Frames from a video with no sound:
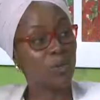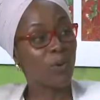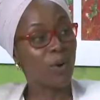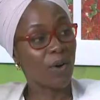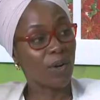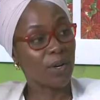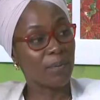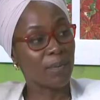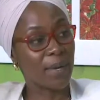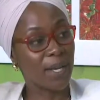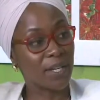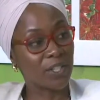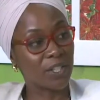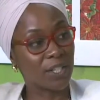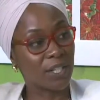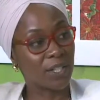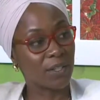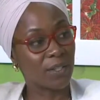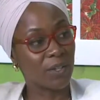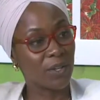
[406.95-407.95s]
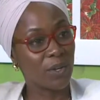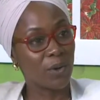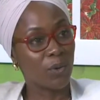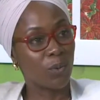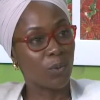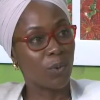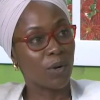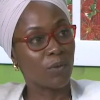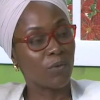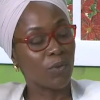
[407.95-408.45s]
to automation,
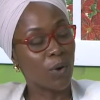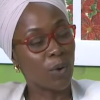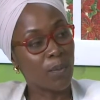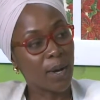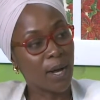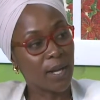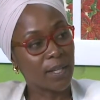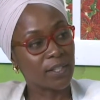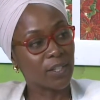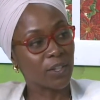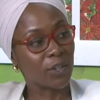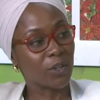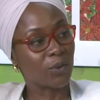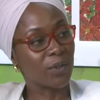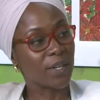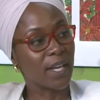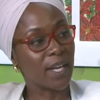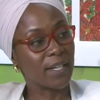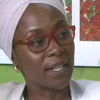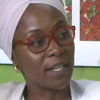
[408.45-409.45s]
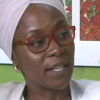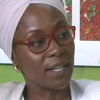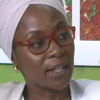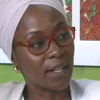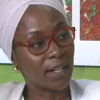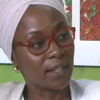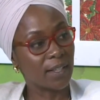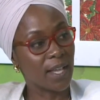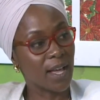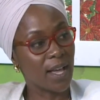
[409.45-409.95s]
where robots are creating
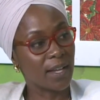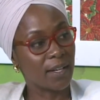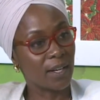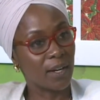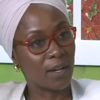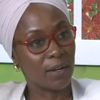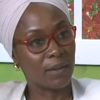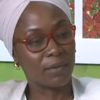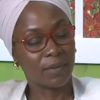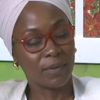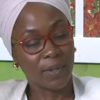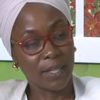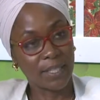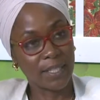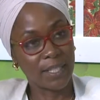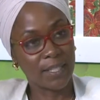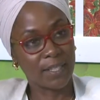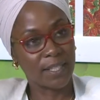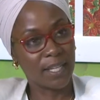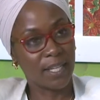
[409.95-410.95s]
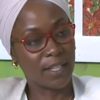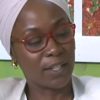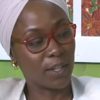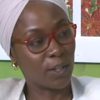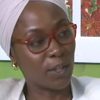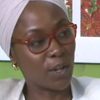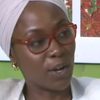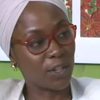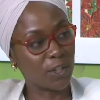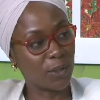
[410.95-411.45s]
a lot of, at least in
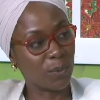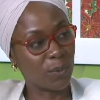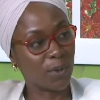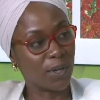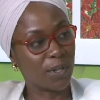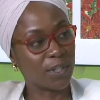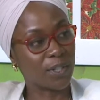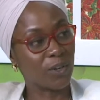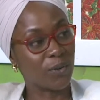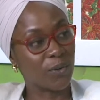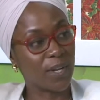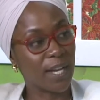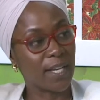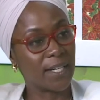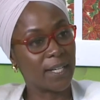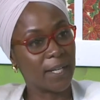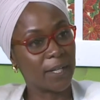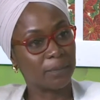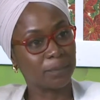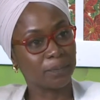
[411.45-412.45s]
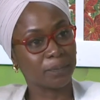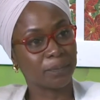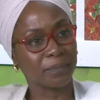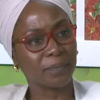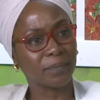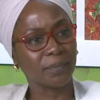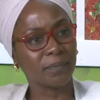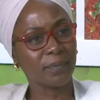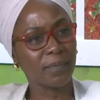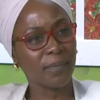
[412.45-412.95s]
the larger world, creating
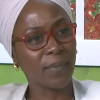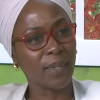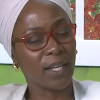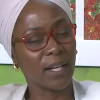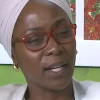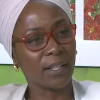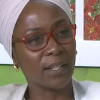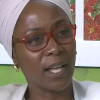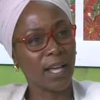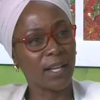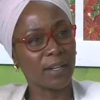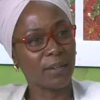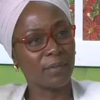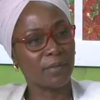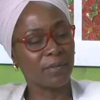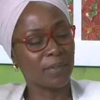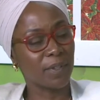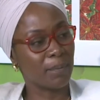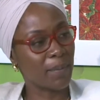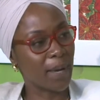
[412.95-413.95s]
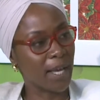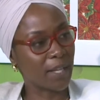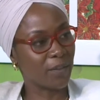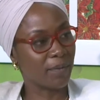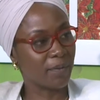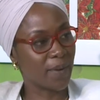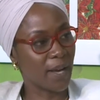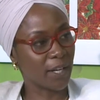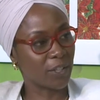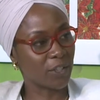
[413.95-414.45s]
a lot of the
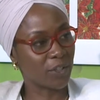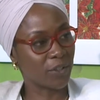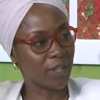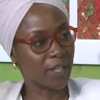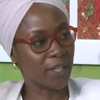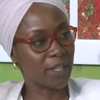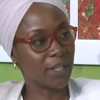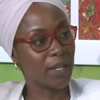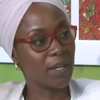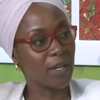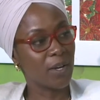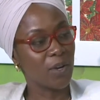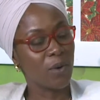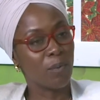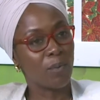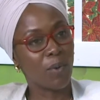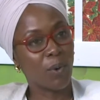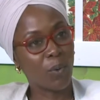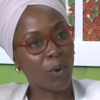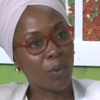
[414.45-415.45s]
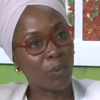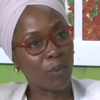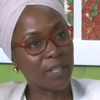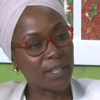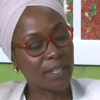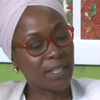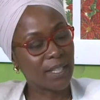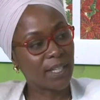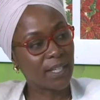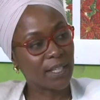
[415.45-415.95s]
manufacturing. But what we
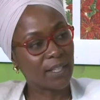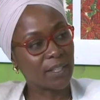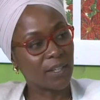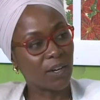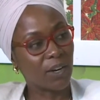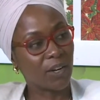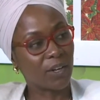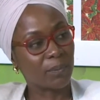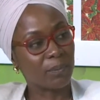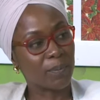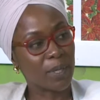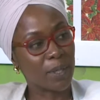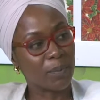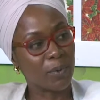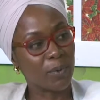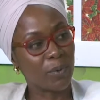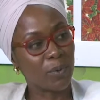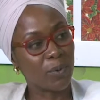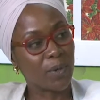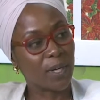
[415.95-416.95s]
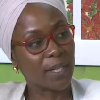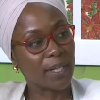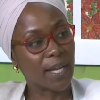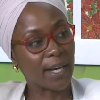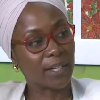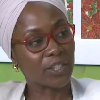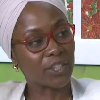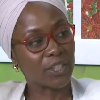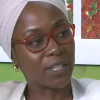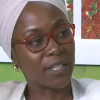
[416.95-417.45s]
need are people who can
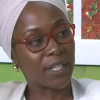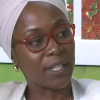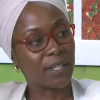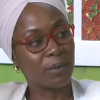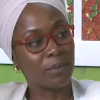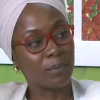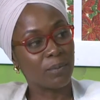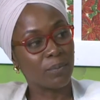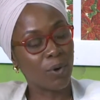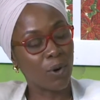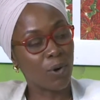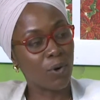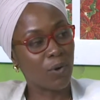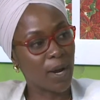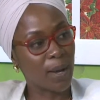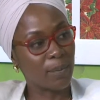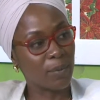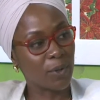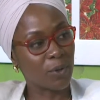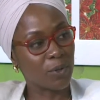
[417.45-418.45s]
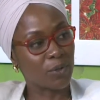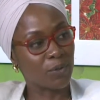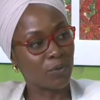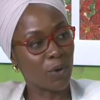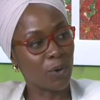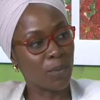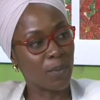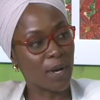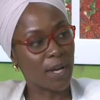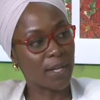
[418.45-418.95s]
actually program those
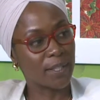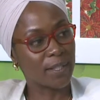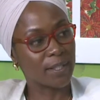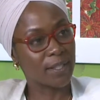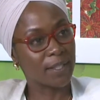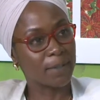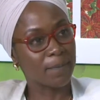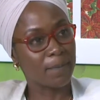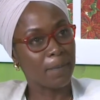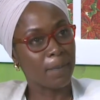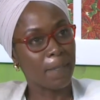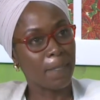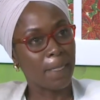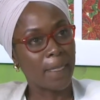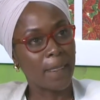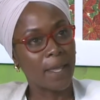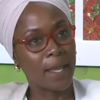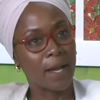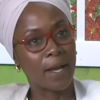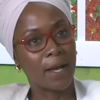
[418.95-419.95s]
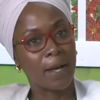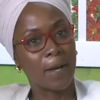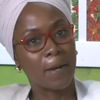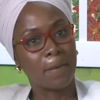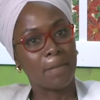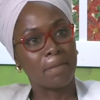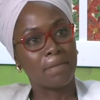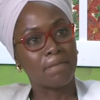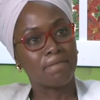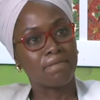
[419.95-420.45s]
robots.
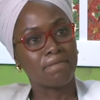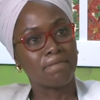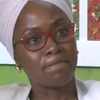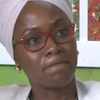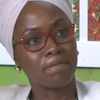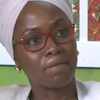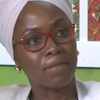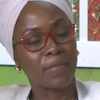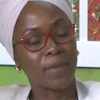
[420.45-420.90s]
And